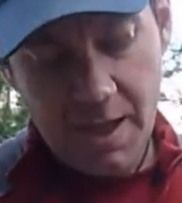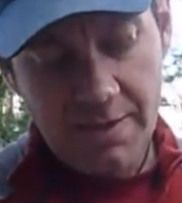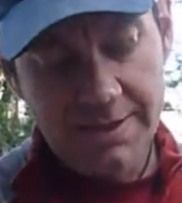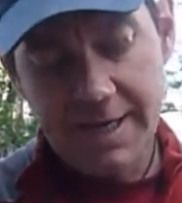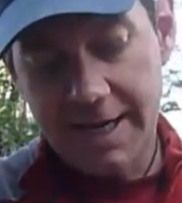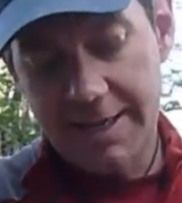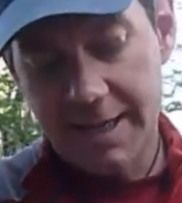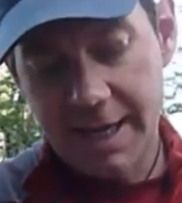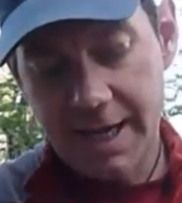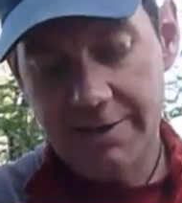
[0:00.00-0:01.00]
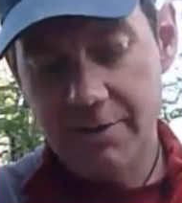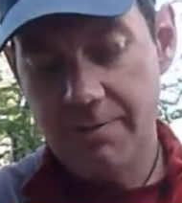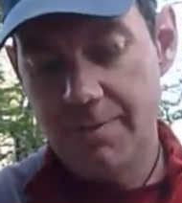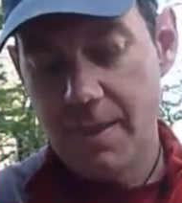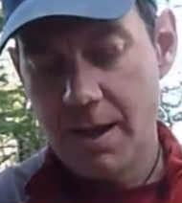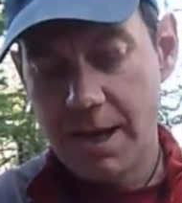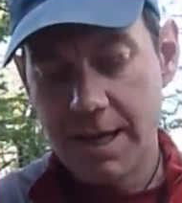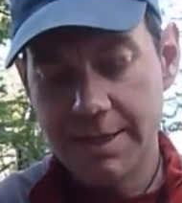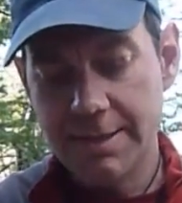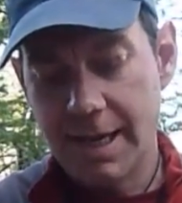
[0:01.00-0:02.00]
The second thing I do
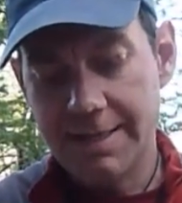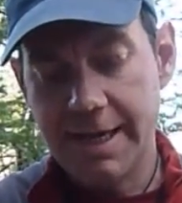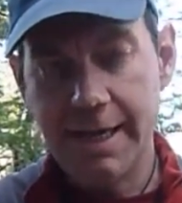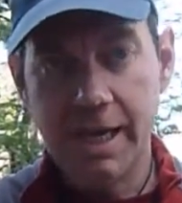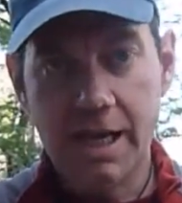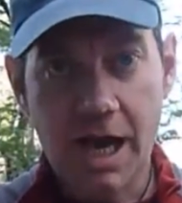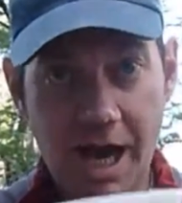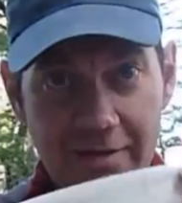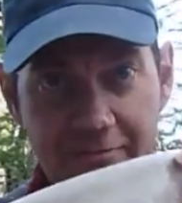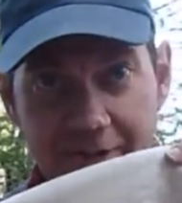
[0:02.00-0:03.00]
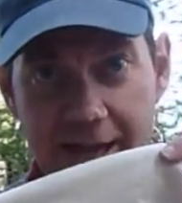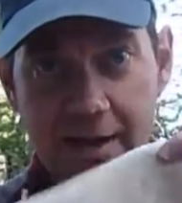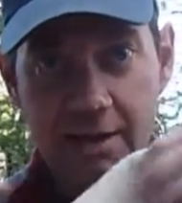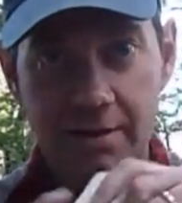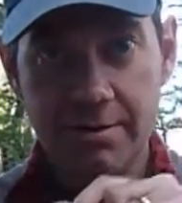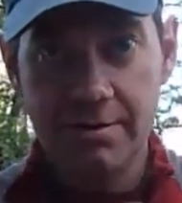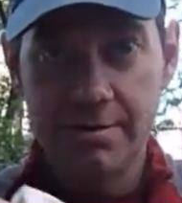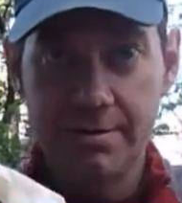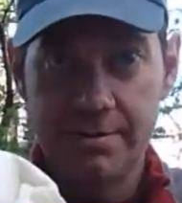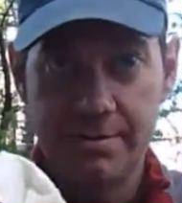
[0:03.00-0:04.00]
is I take cotton flannel.
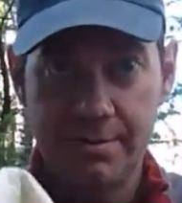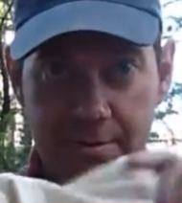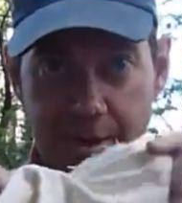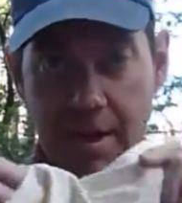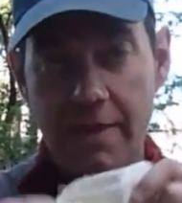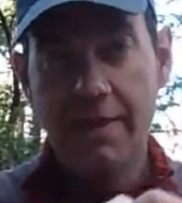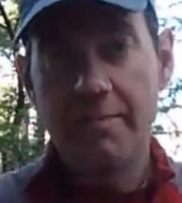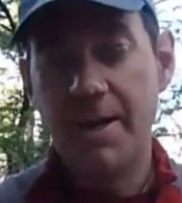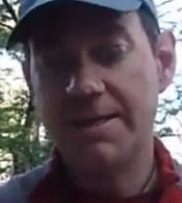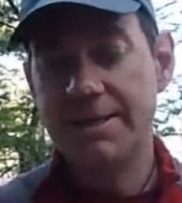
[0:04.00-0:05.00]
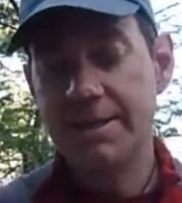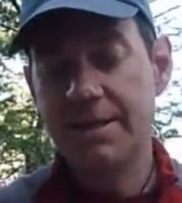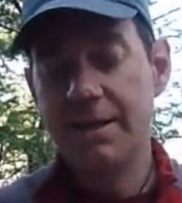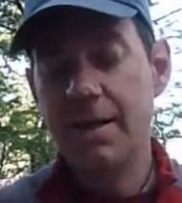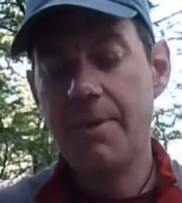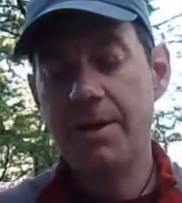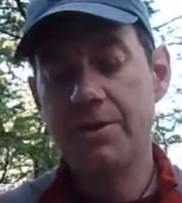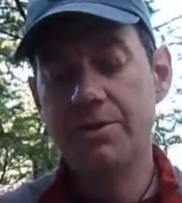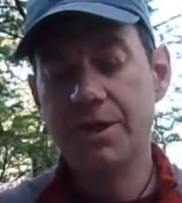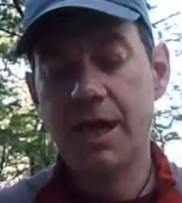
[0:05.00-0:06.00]
The thing about
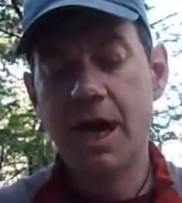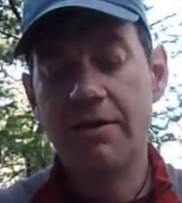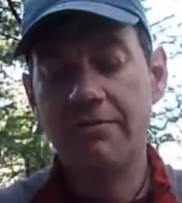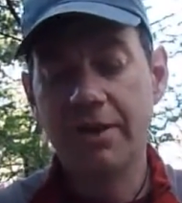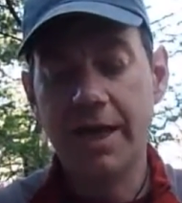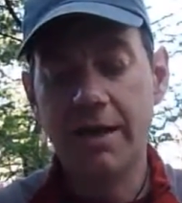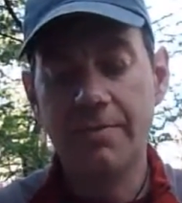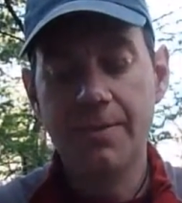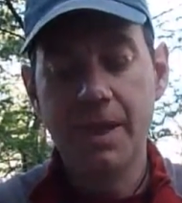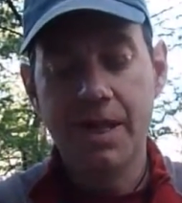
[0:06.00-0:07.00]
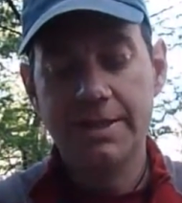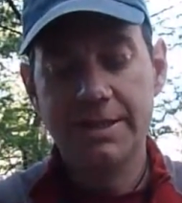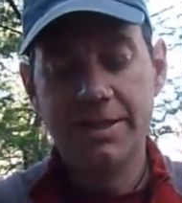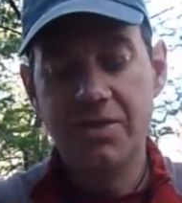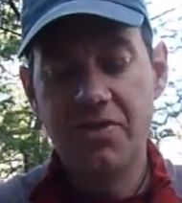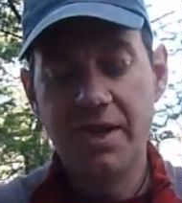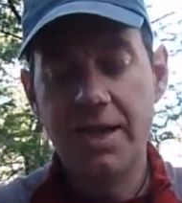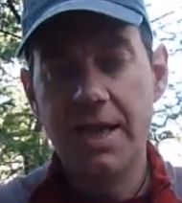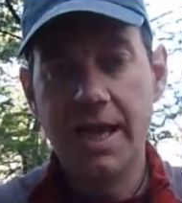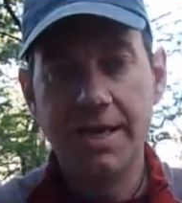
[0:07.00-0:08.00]
using cotton flannel is it's thin
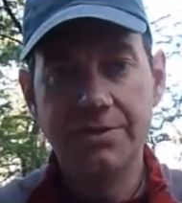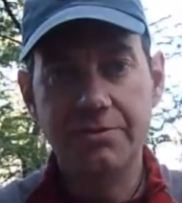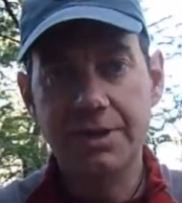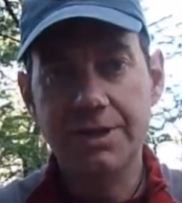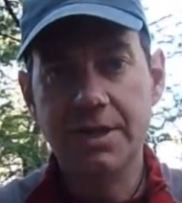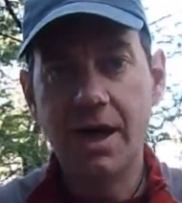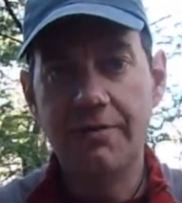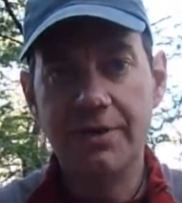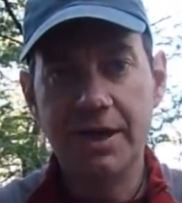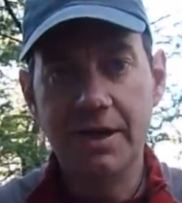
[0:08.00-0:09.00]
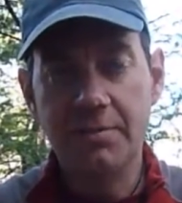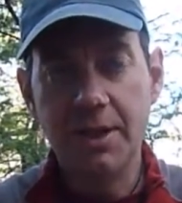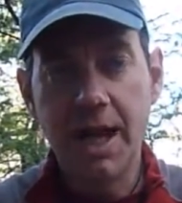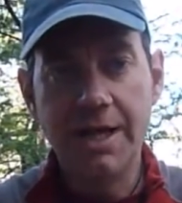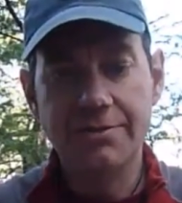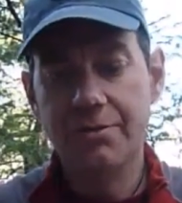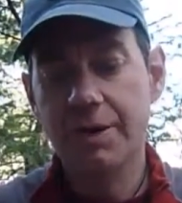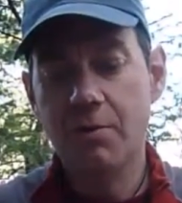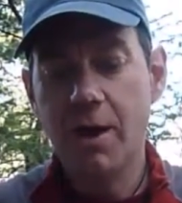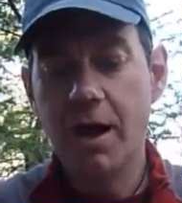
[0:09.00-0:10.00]
and it's really soft and it applies really
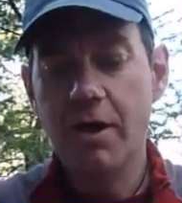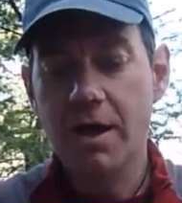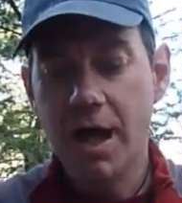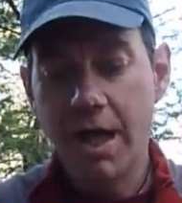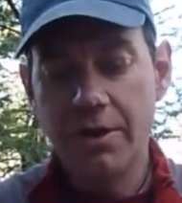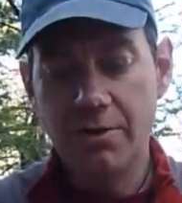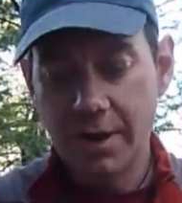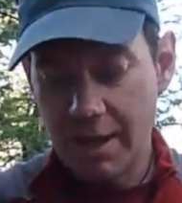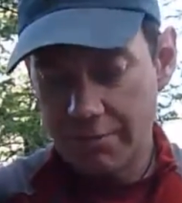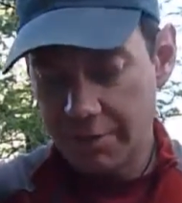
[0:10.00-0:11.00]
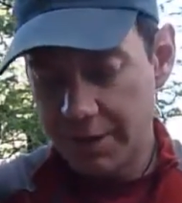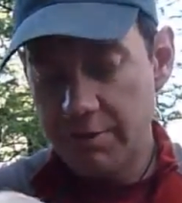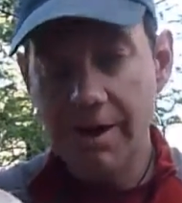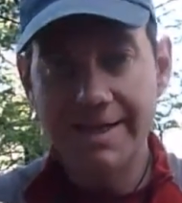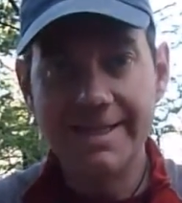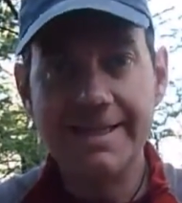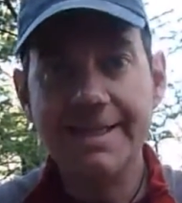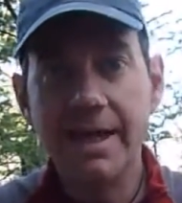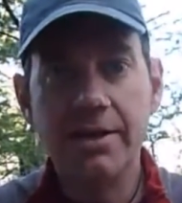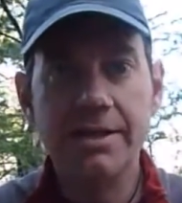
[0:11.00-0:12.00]
well. And you can get really great
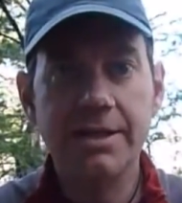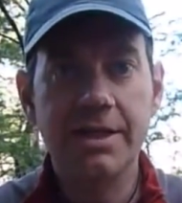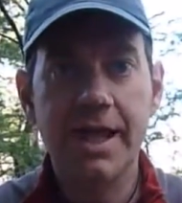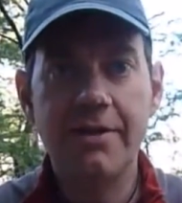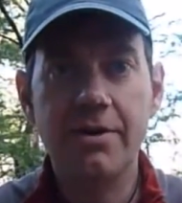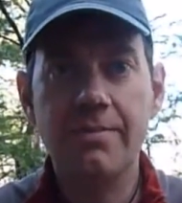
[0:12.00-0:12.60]
detail into the leather.